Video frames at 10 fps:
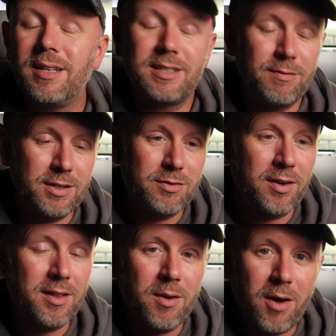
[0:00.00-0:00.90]
That's it for this
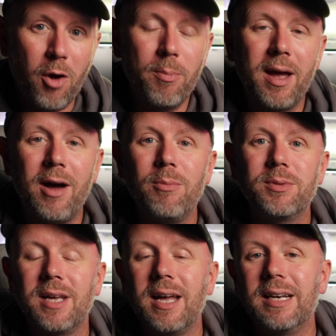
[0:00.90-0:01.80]
video though. I hope it
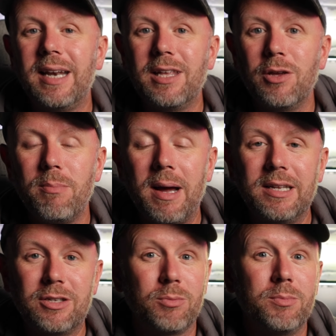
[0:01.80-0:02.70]
helped and let you
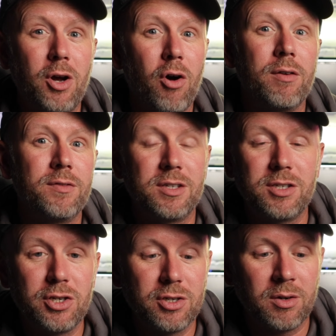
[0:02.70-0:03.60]
make some kind of
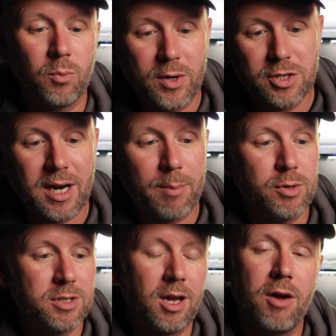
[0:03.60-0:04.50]
decision on which
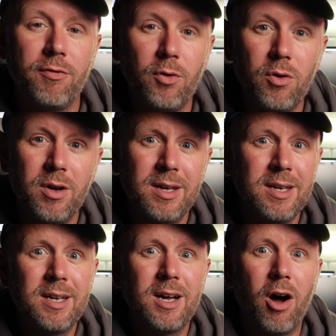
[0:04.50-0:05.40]
camera to go for.
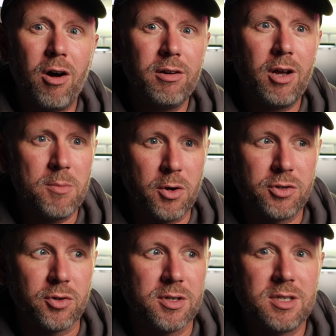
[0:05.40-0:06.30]
I know my
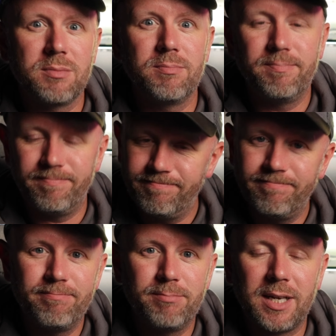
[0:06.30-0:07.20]
choice.
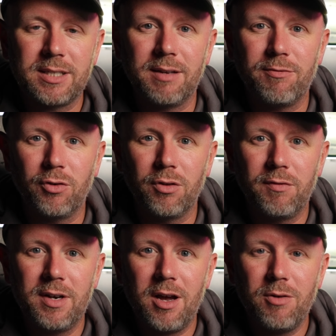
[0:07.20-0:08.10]
That's it for another
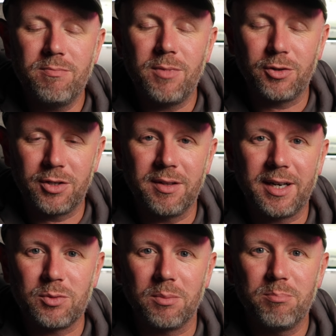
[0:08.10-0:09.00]
video. I'll see you on the
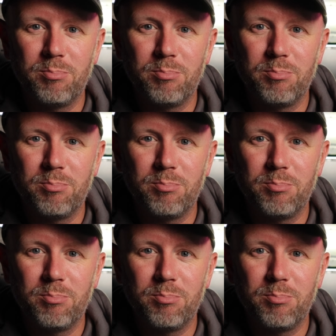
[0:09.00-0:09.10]
next one.